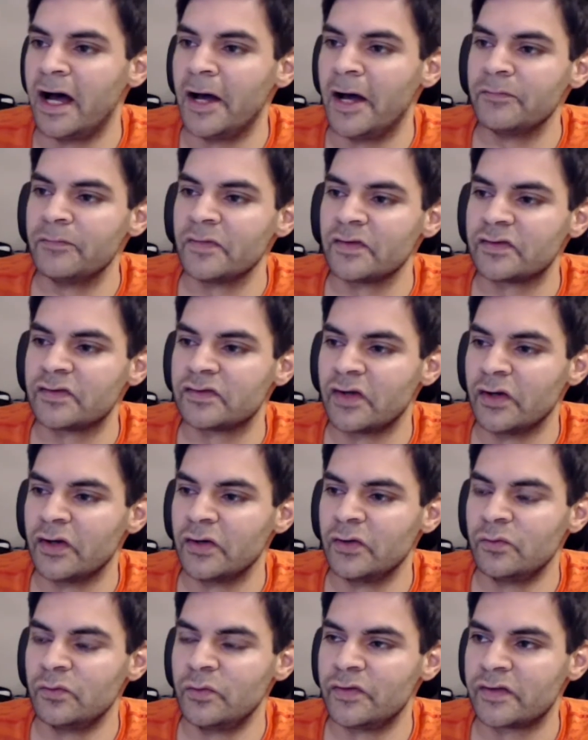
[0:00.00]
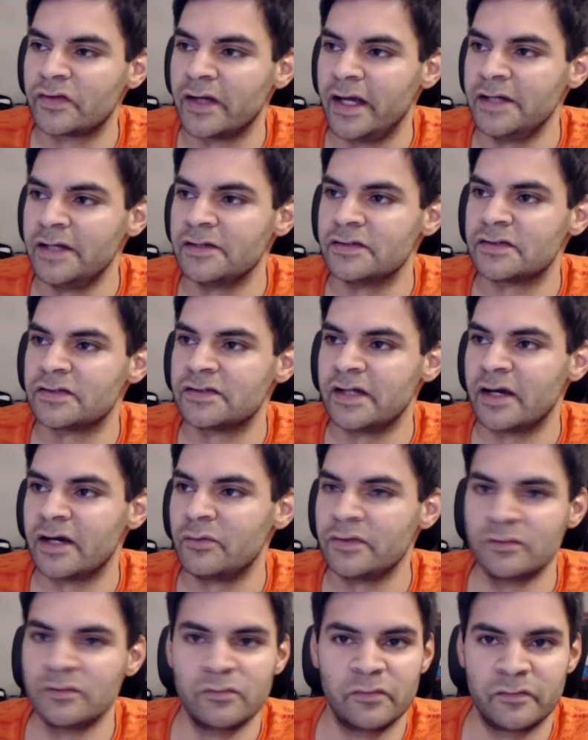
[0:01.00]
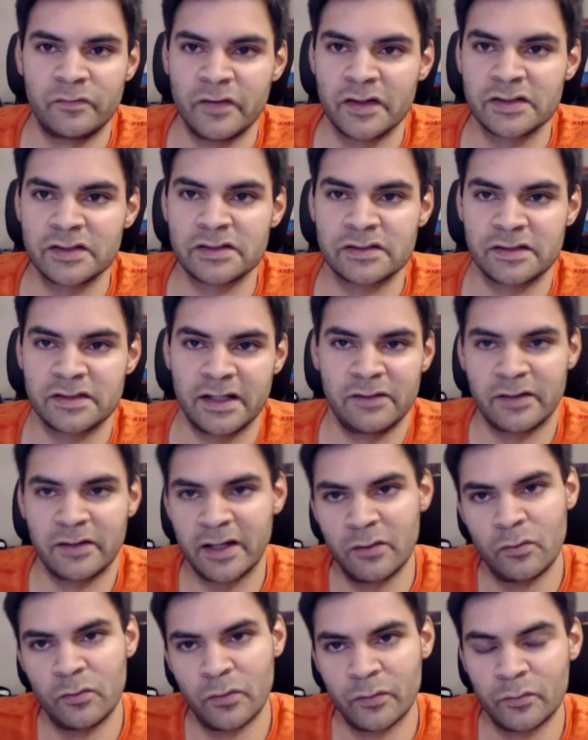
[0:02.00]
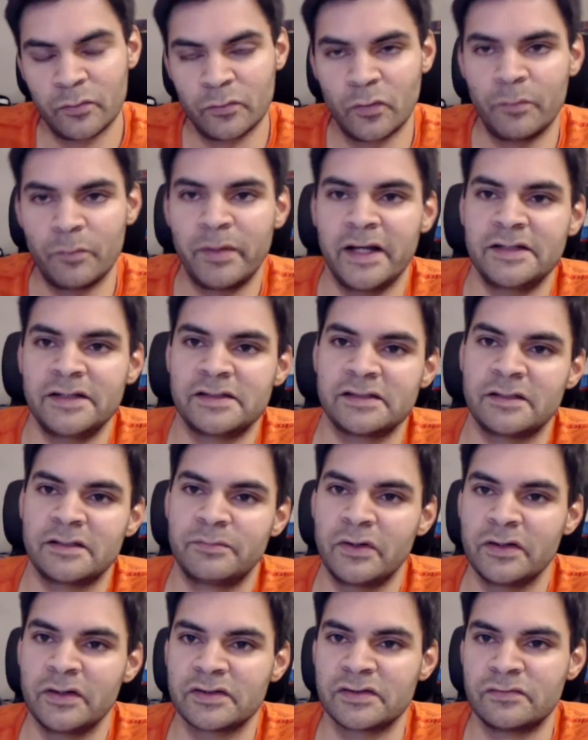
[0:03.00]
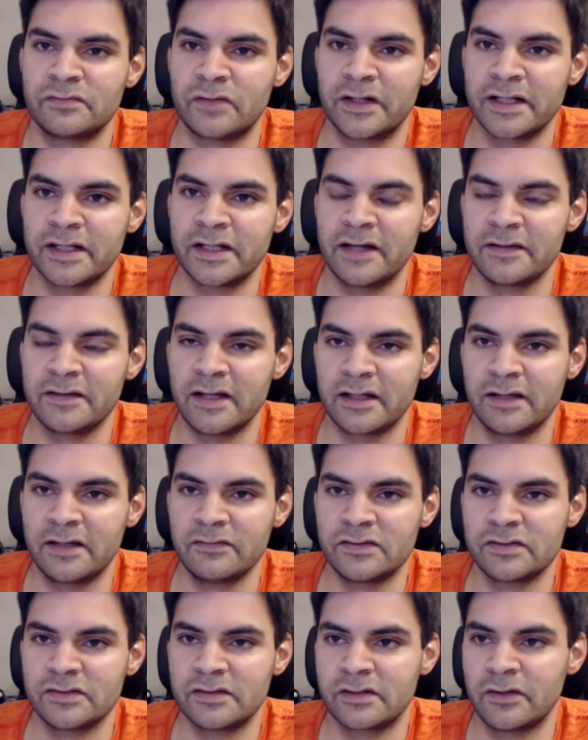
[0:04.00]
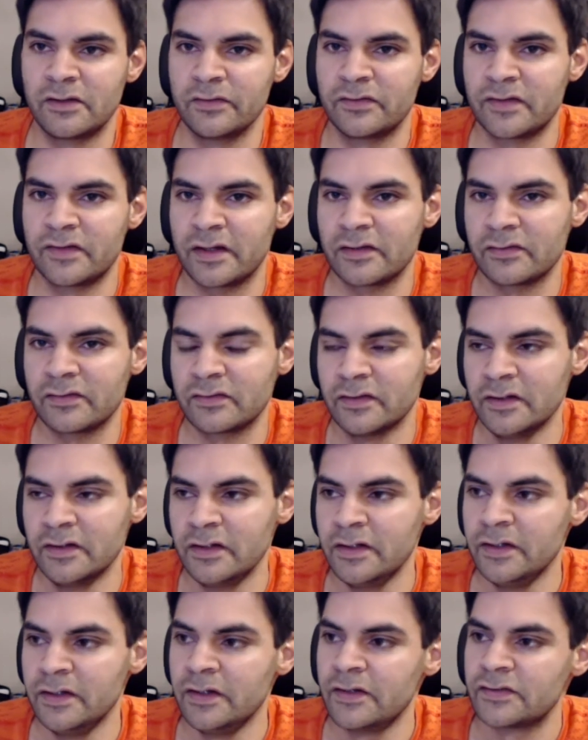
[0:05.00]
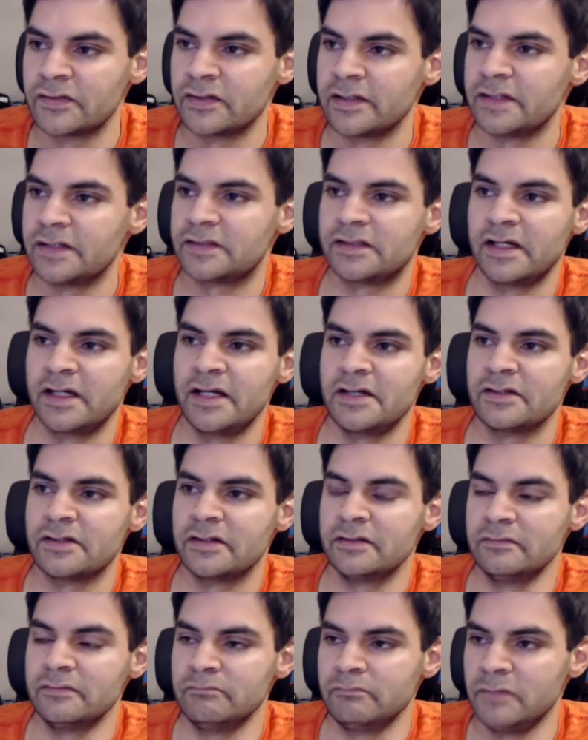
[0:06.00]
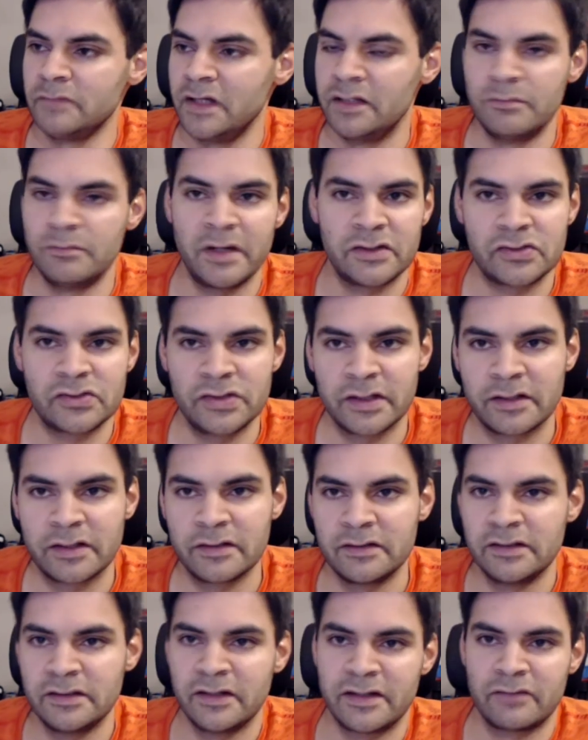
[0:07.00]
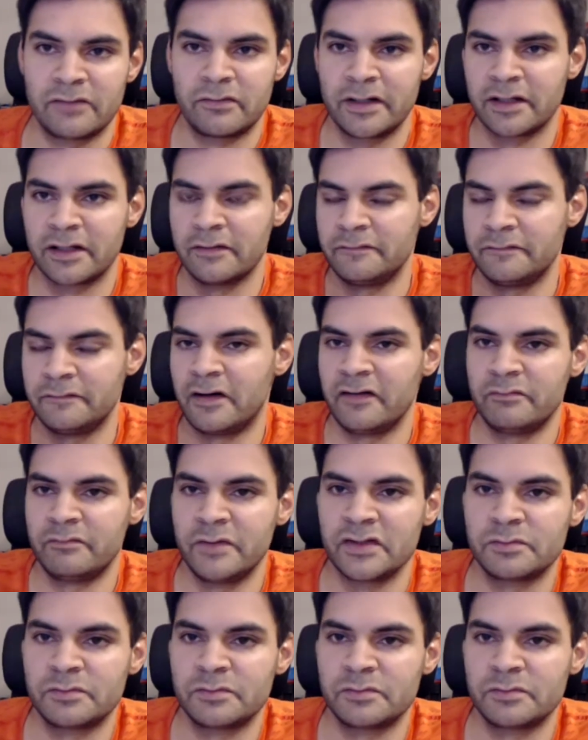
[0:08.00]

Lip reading: So with cadence, yeah, we first say, okay, what pace is the person running at? That gives us the context. So let's say that in metric, you know, they're running at 5 minutes per